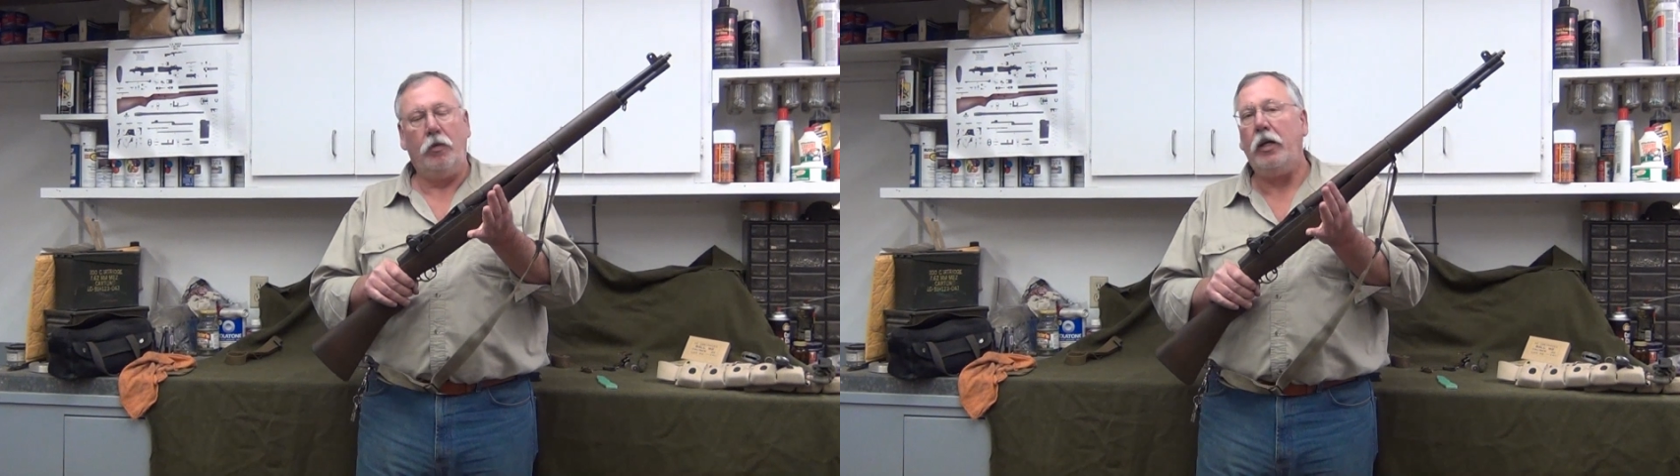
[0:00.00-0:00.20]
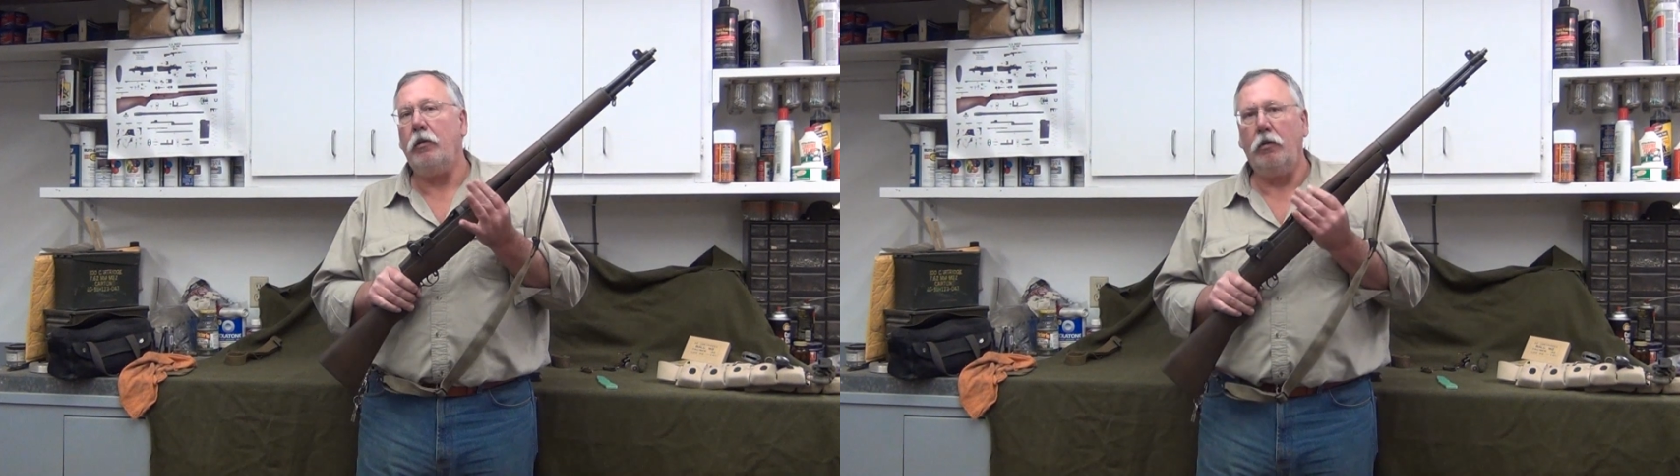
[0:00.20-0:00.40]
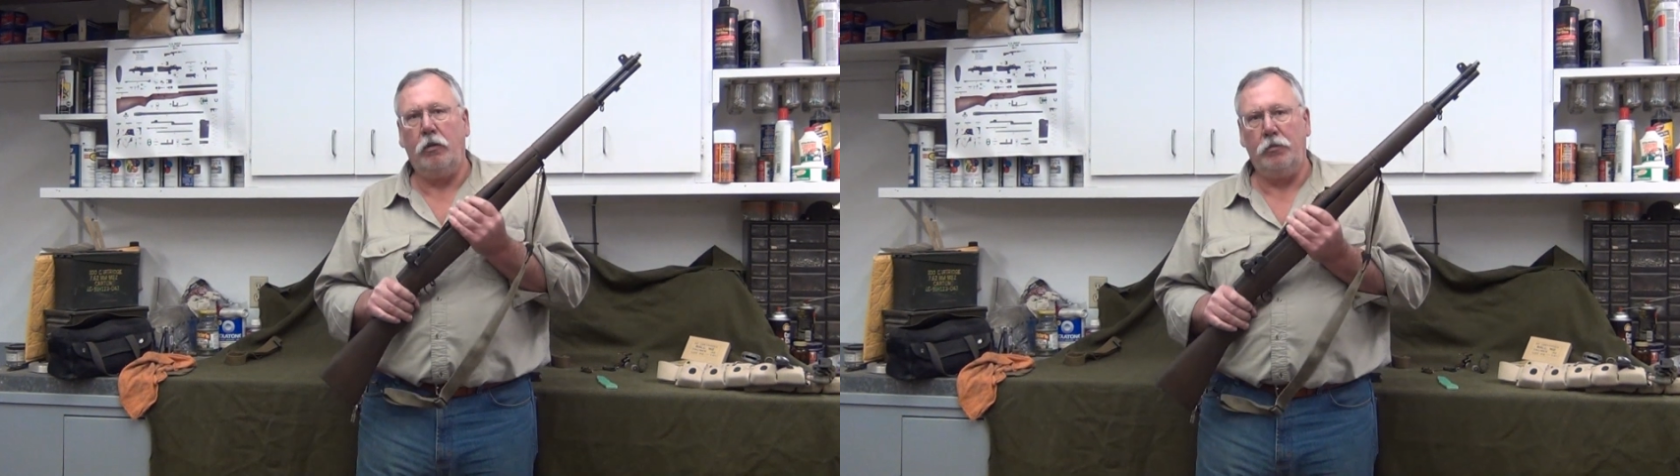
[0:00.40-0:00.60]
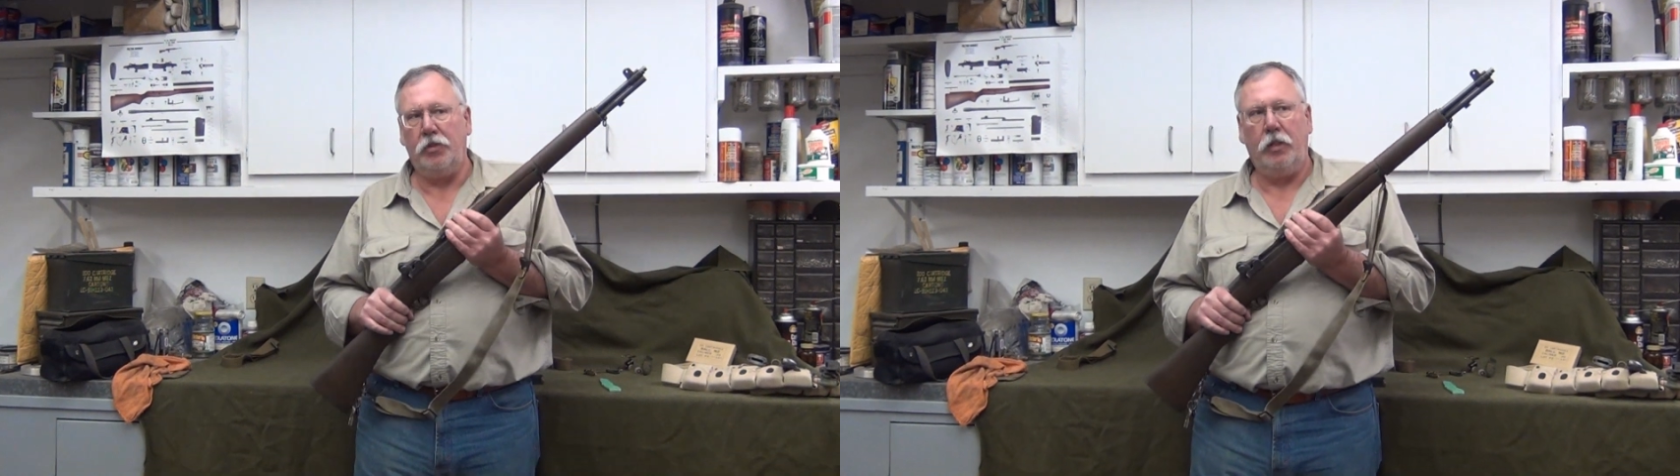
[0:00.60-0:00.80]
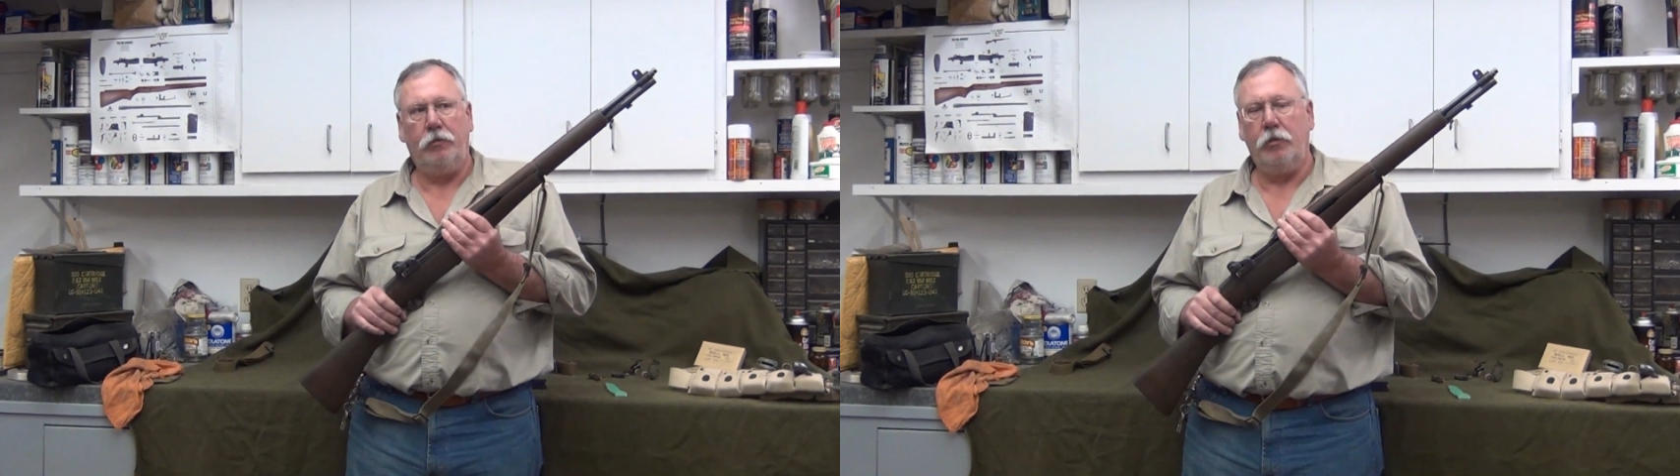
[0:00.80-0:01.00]
firearm
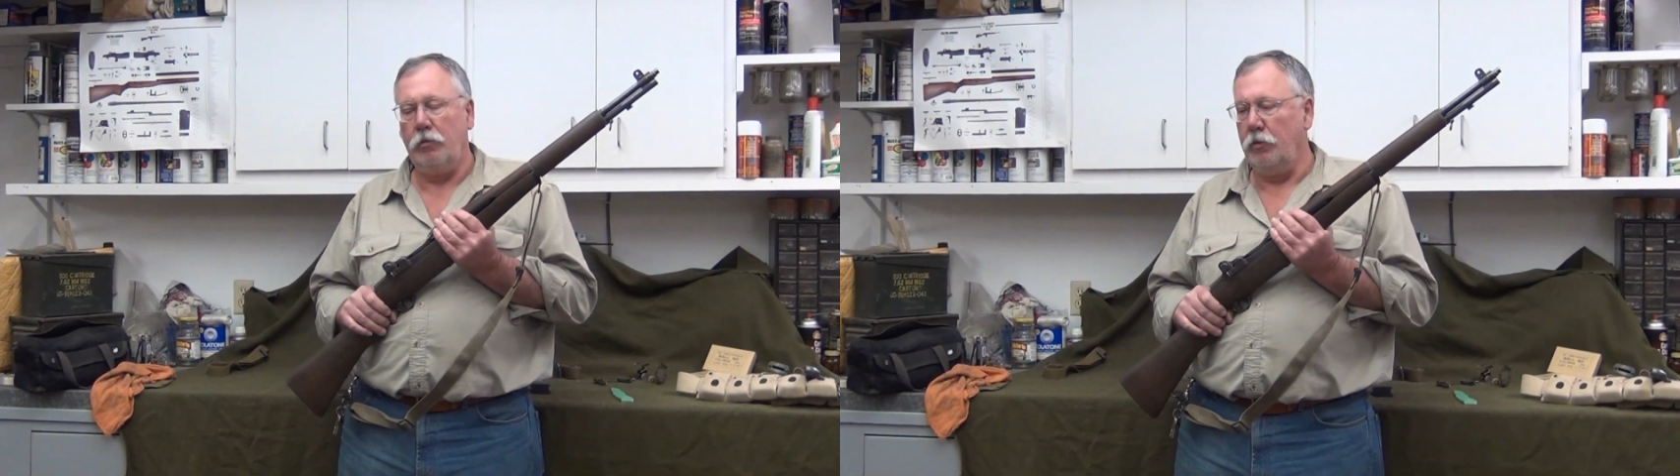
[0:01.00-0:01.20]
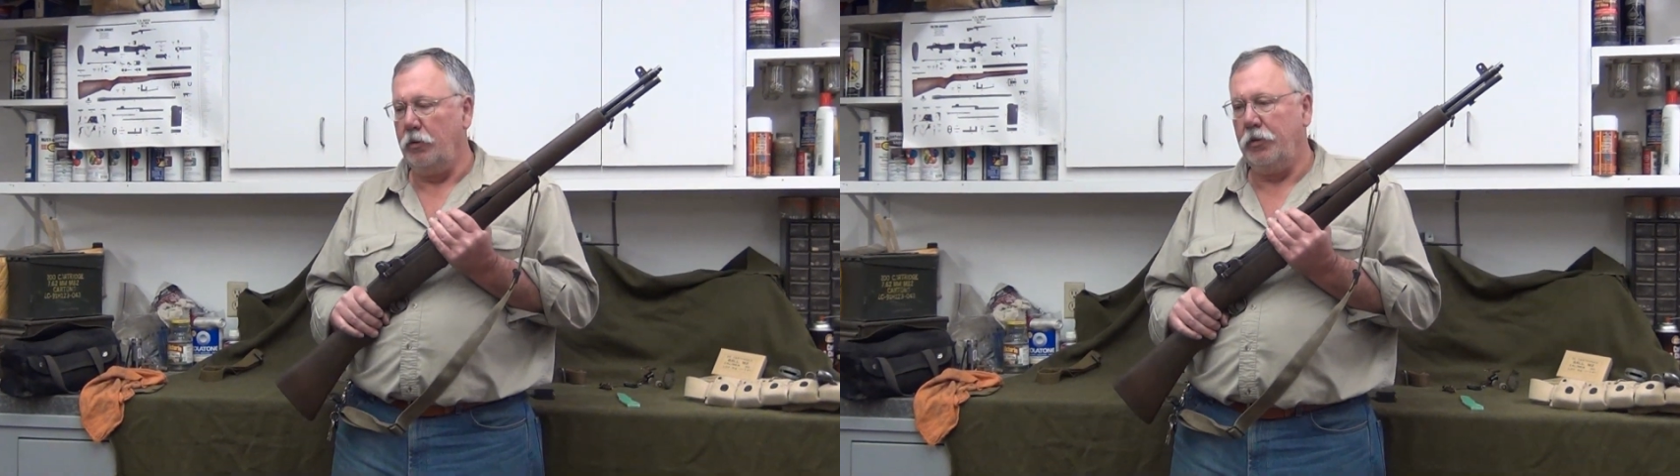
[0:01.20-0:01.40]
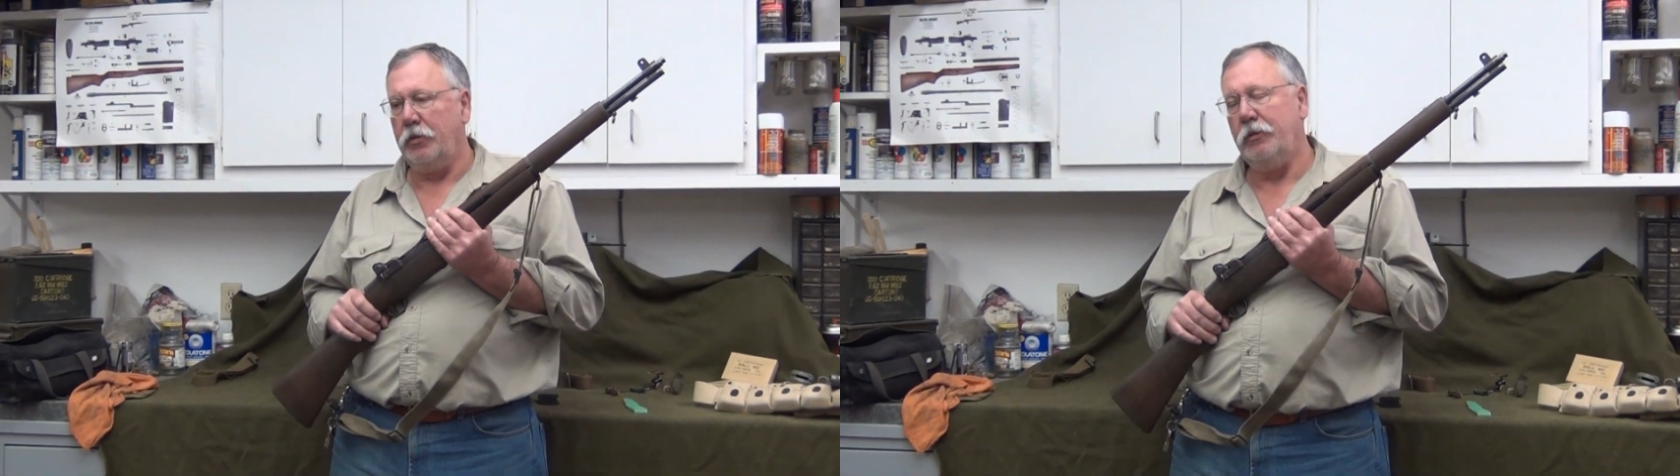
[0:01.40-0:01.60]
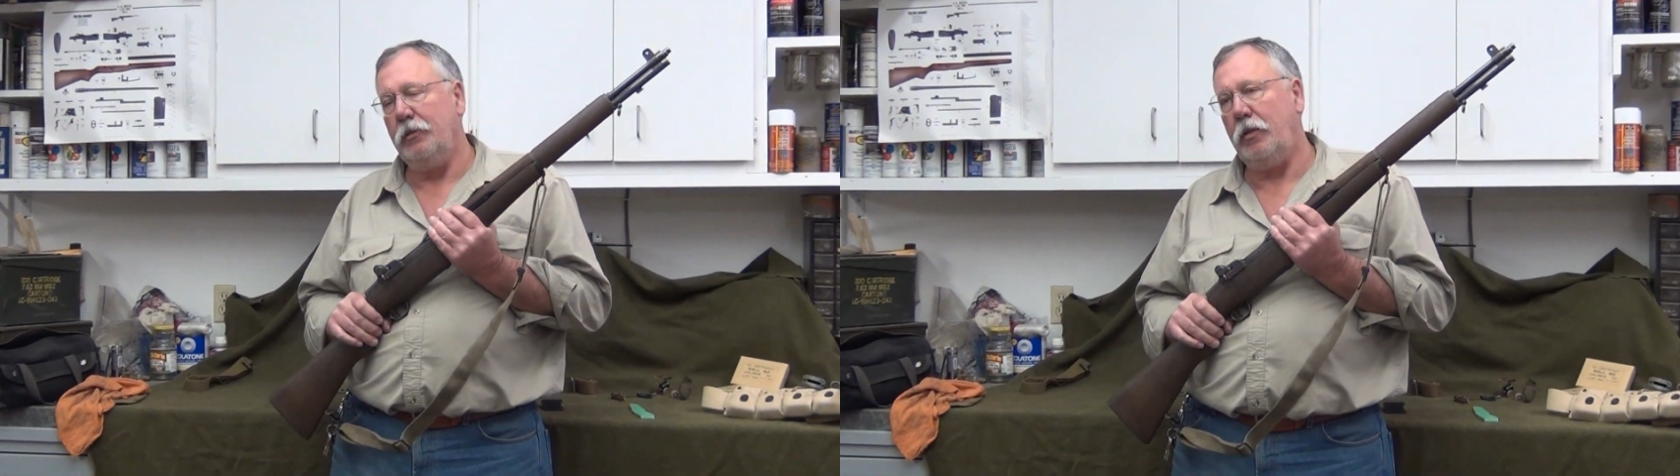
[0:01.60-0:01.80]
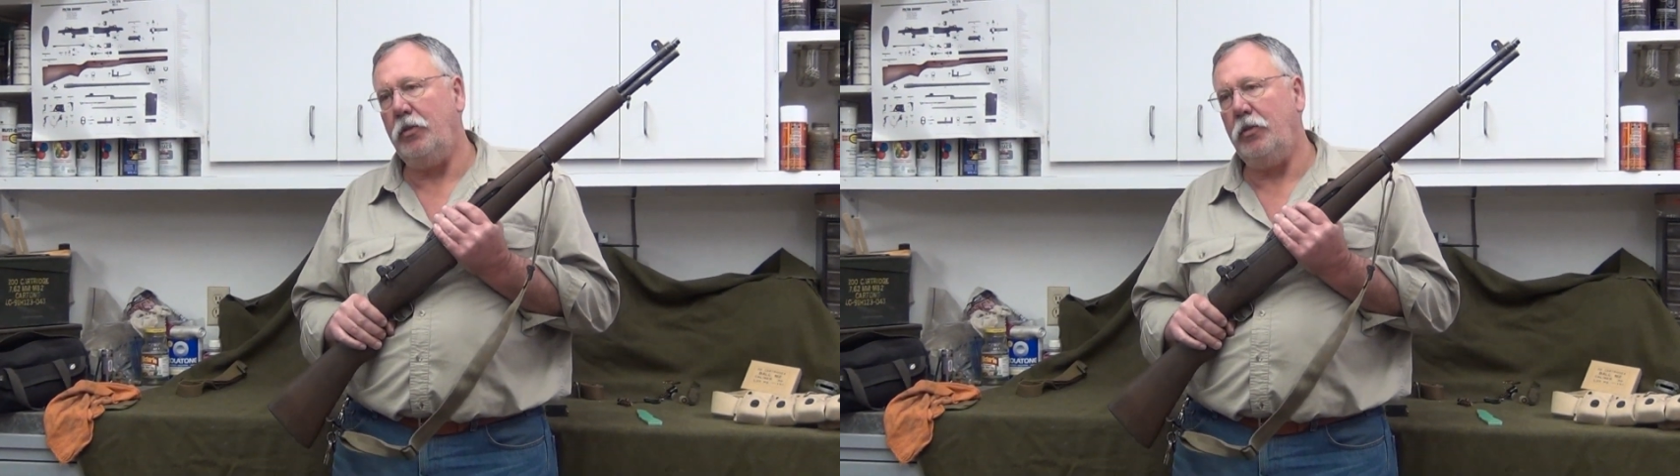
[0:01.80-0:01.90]
safety rules,